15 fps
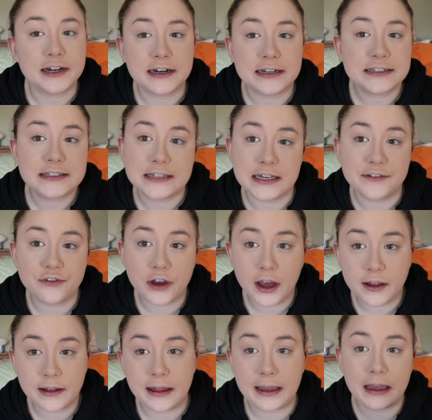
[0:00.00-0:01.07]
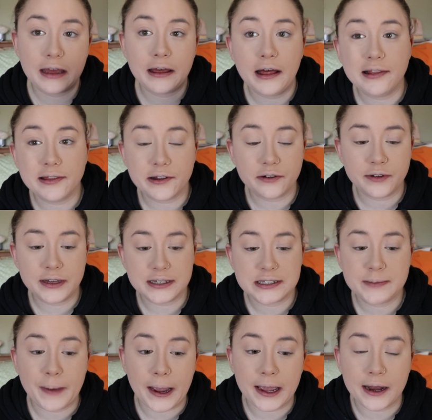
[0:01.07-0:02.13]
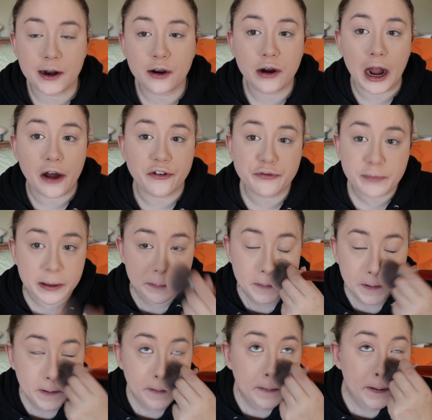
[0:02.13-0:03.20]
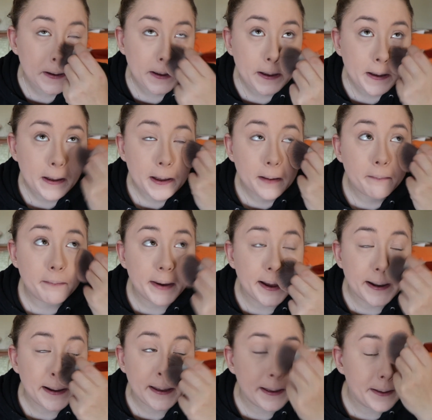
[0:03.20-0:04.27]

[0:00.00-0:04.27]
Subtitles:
in a sea and like literally a speck in a crowd of people. But